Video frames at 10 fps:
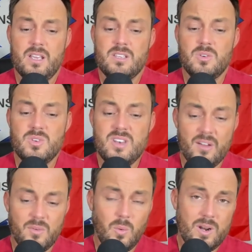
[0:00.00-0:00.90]
You
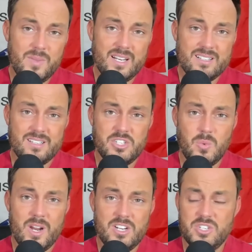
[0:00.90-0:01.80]
never want to be in a
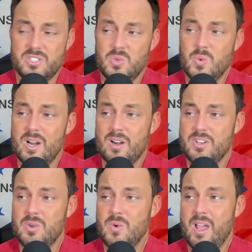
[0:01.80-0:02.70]
situation to where
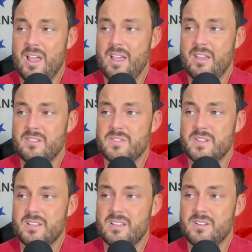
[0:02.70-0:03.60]
you have
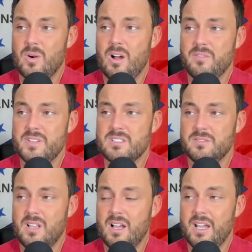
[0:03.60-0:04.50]
your offensive
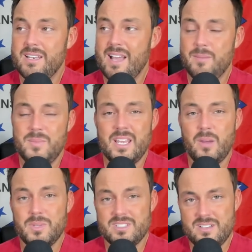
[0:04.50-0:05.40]
line not being
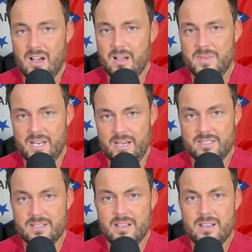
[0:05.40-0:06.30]
able to dominate
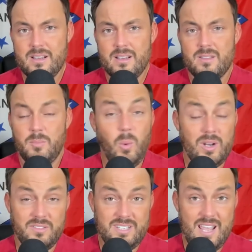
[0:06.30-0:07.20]
the point
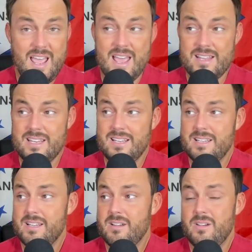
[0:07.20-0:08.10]
of attack
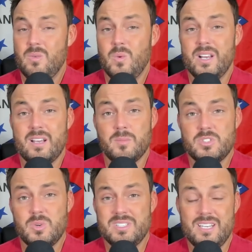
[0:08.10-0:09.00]
when it comes
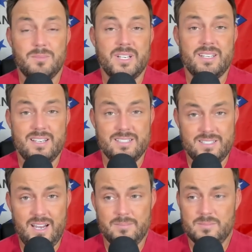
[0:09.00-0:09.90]
to a team like Kent
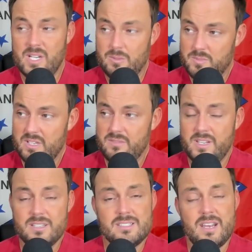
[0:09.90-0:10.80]
State. Now, give
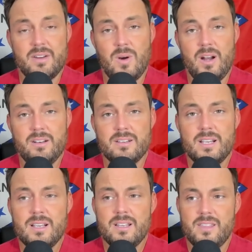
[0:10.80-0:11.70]
Kent State credit.
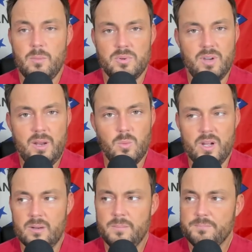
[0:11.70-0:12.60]
They played
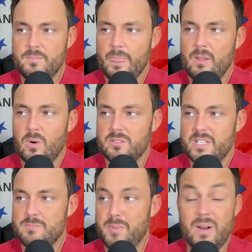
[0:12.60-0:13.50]
well, or at
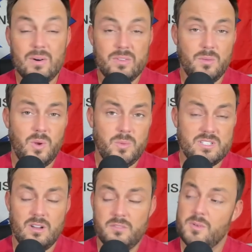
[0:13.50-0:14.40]
least better than what we
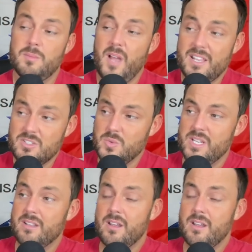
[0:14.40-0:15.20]
saw from last week.